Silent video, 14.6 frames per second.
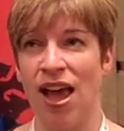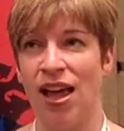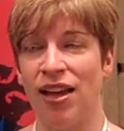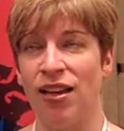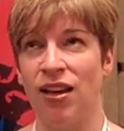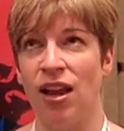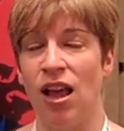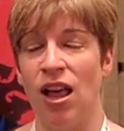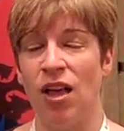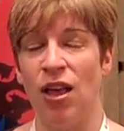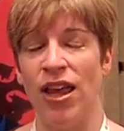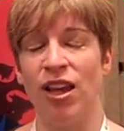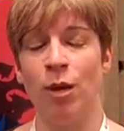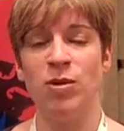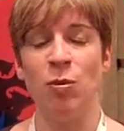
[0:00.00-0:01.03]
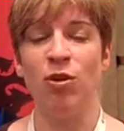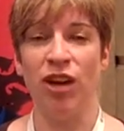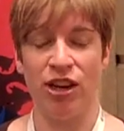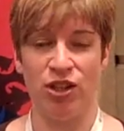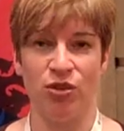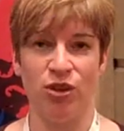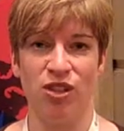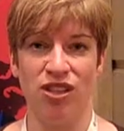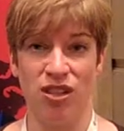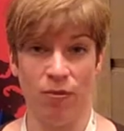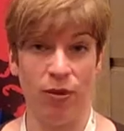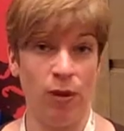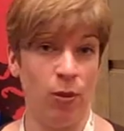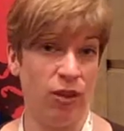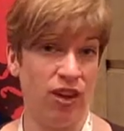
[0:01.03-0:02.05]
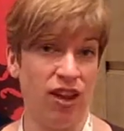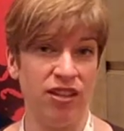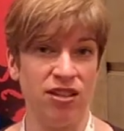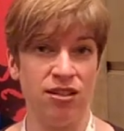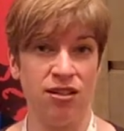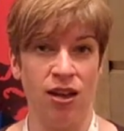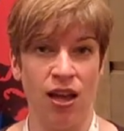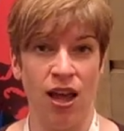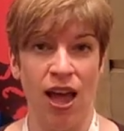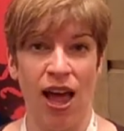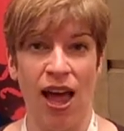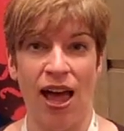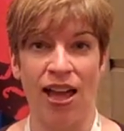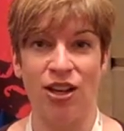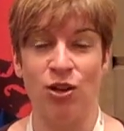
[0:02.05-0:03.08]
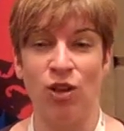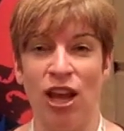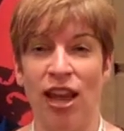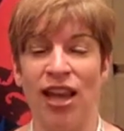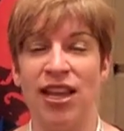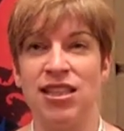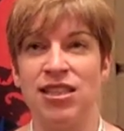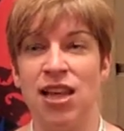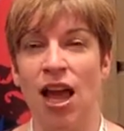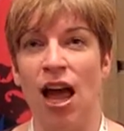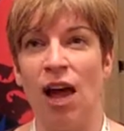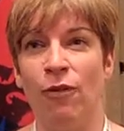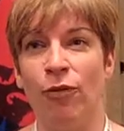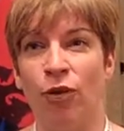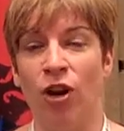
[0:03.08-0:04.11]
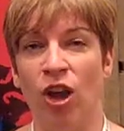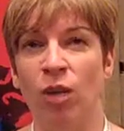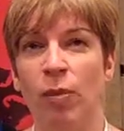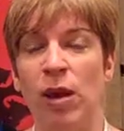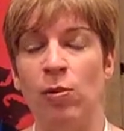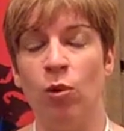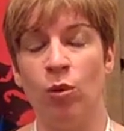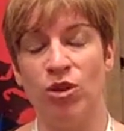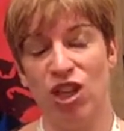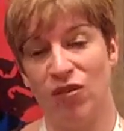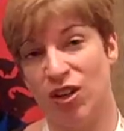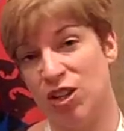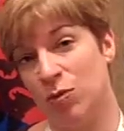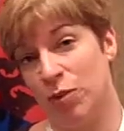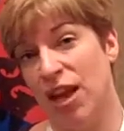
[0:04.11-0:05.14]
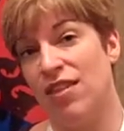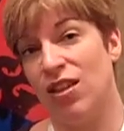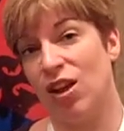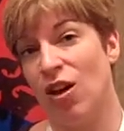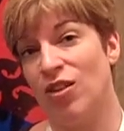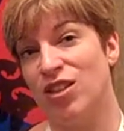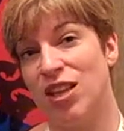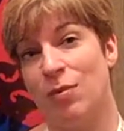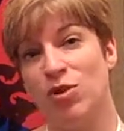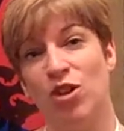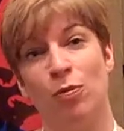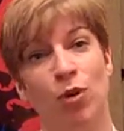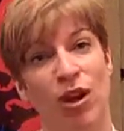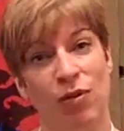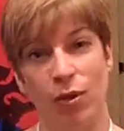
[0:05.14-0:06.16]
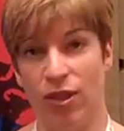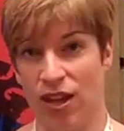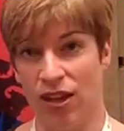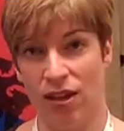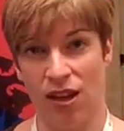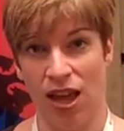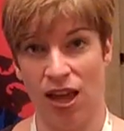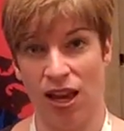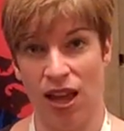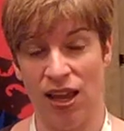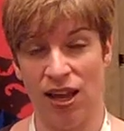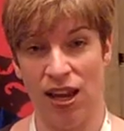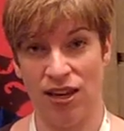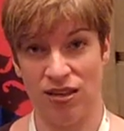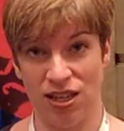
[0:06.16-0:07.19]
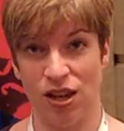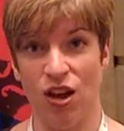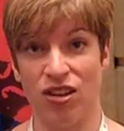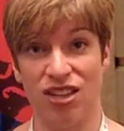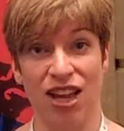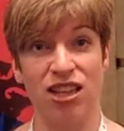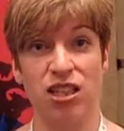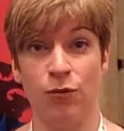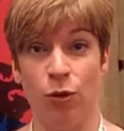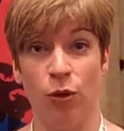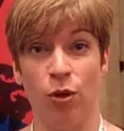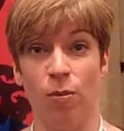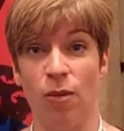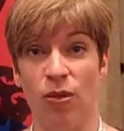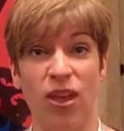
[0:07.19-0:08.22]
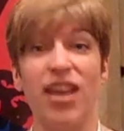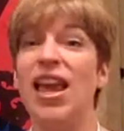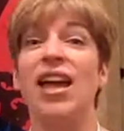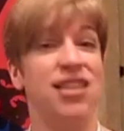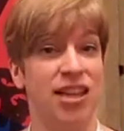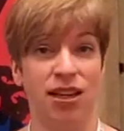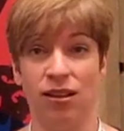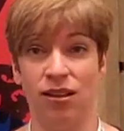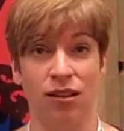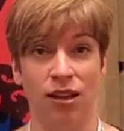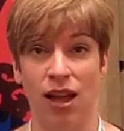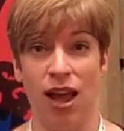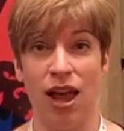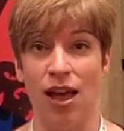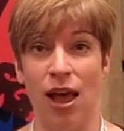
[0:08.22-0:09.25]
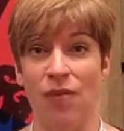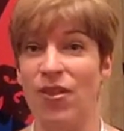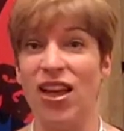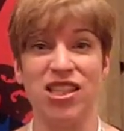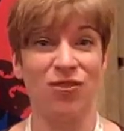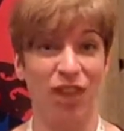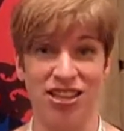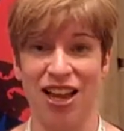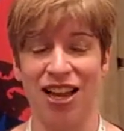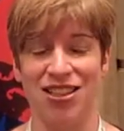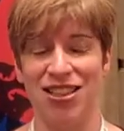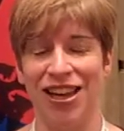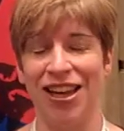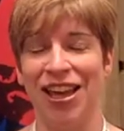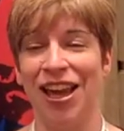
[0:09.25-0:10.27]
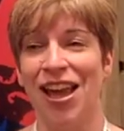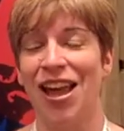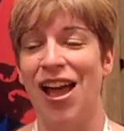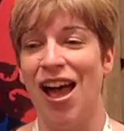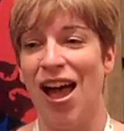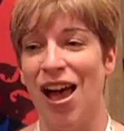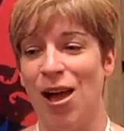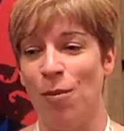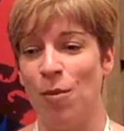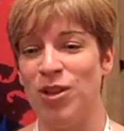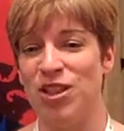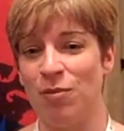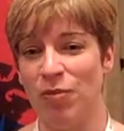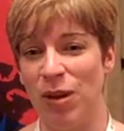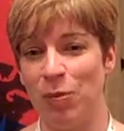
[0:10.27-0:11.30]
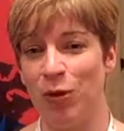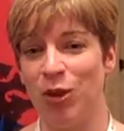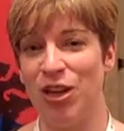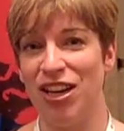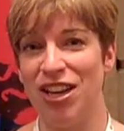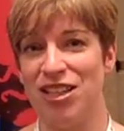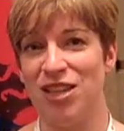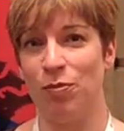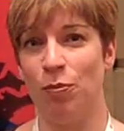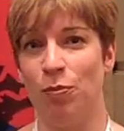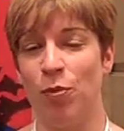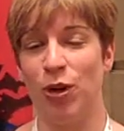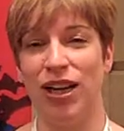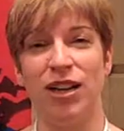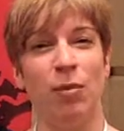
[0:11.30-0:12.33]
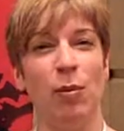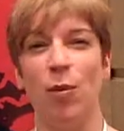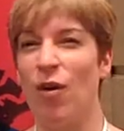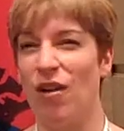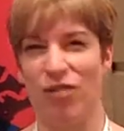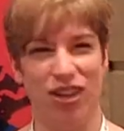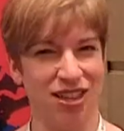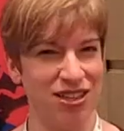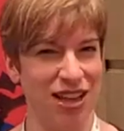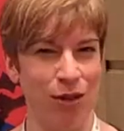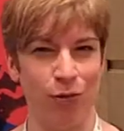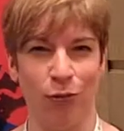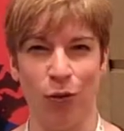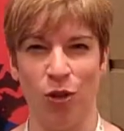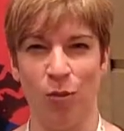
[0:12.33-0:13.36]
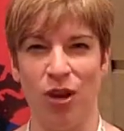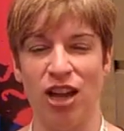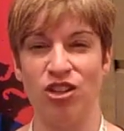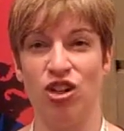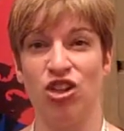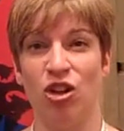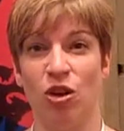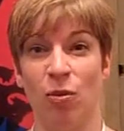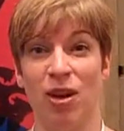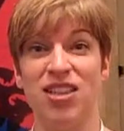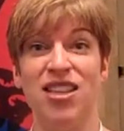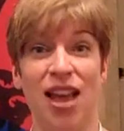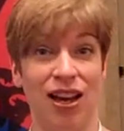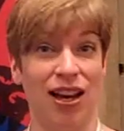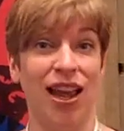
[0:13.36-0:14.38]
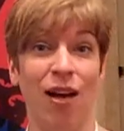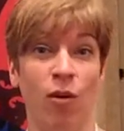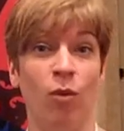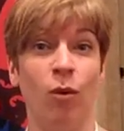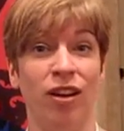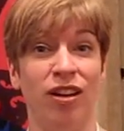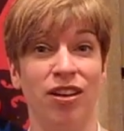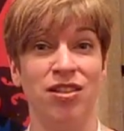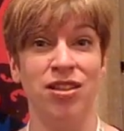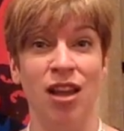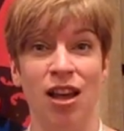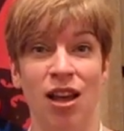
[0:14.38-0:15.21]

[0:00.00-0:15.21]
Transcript: And it comes more natural to some people than others. And it's, for a lot of people, once you've explained the concept, you've put everything into context for them, that they get it. And that's fantastic. Some people, you need to put a little bit more evidence out for them and just show them exactly how it works.